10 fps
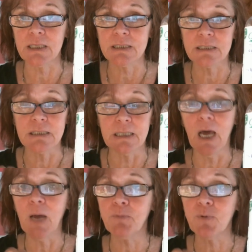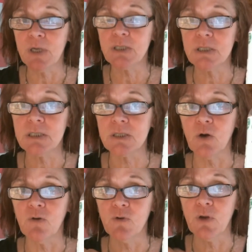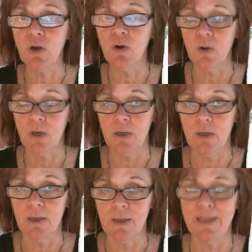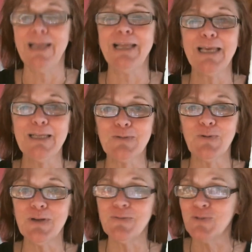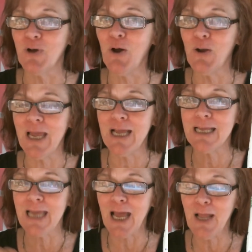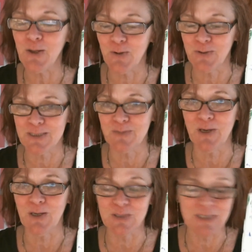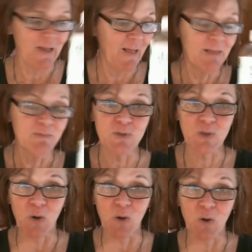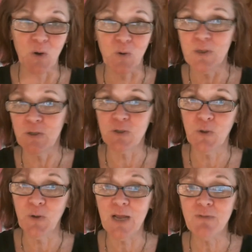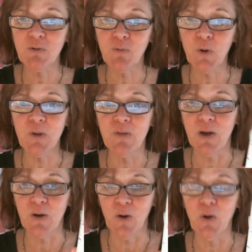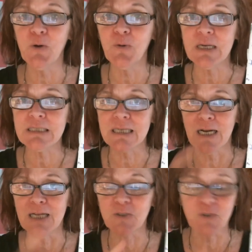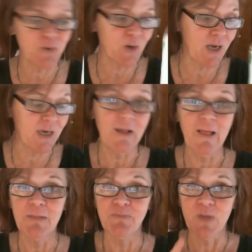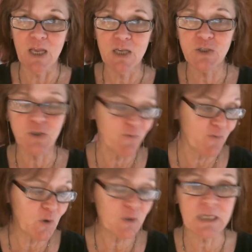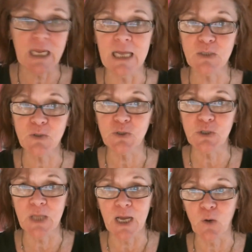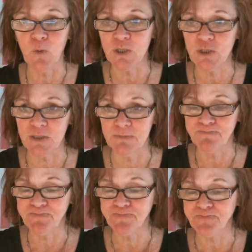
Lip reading: It is not prejudiced over urine. It gets rid of dog and cat urine smells. So you don't have to worry there. Odor Exit Concentrate is your first answer to that question.